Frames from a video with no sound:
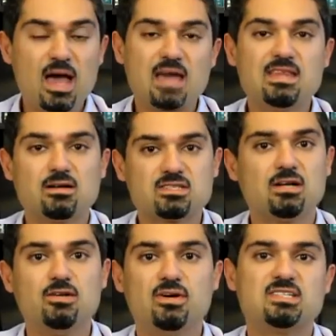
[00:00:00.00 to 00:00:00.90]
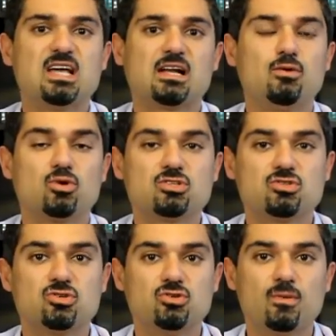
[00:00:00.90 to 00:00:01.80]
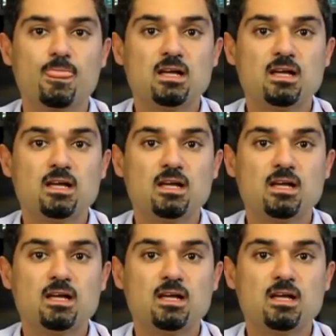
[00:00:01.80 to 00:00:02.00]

and they'll tell you exactly what to do.